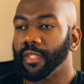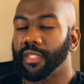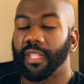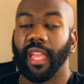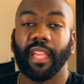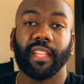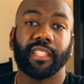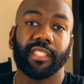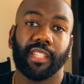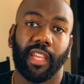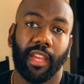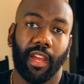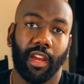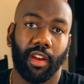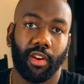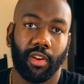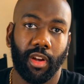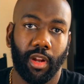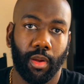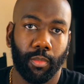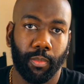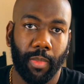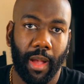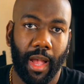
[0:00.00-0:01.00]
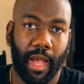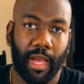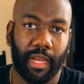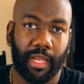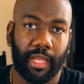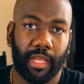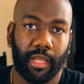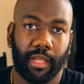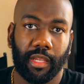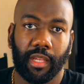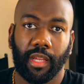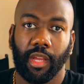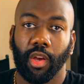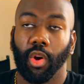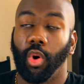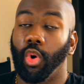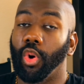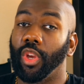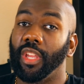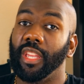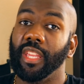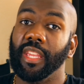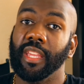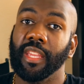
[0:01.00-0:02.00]
takes care of their body
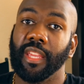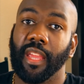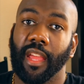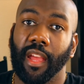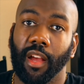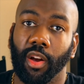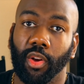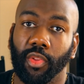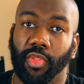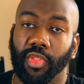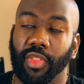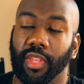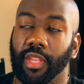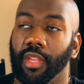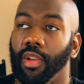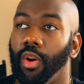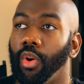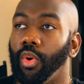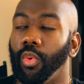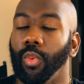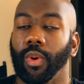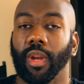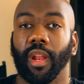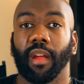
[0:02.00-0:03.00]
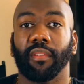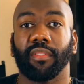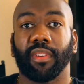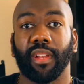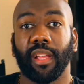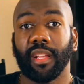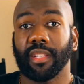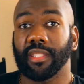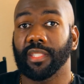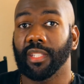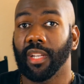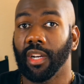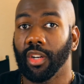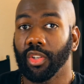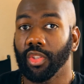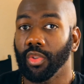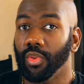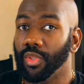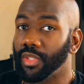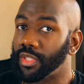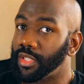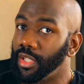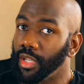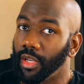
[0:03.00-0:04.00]
or eat healthy or whatever, they'll tell
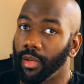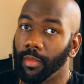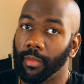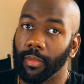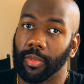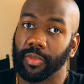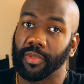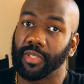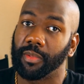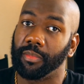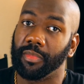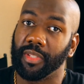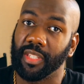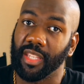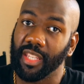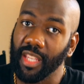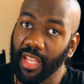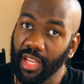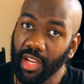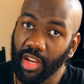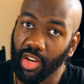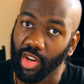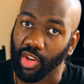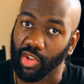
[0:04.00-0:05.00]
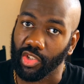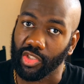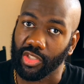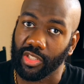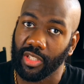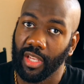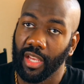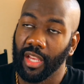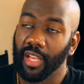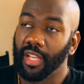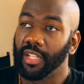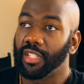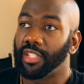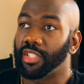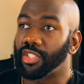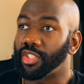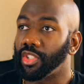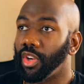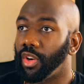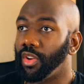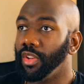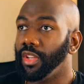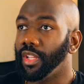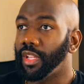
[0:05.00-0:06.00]
you it took them some years to
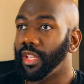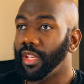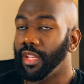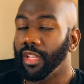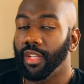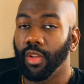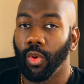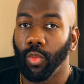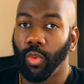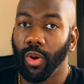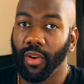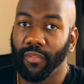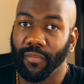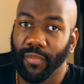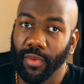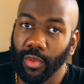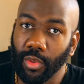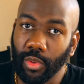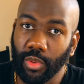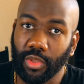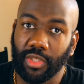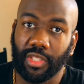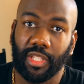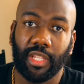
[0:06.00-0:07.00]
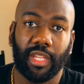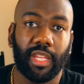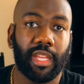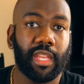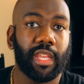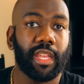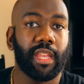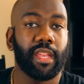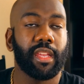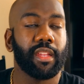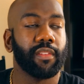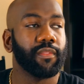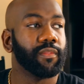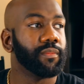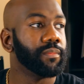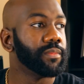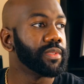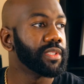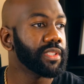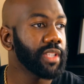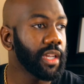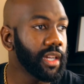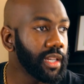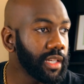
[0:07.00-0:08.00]
start looking into what foods to eat
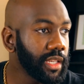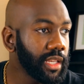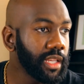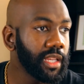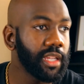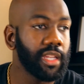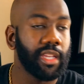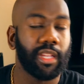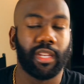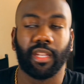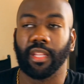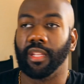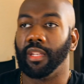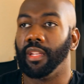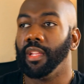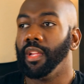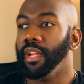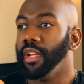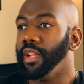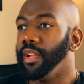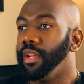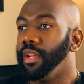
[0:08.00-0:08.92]
and studying and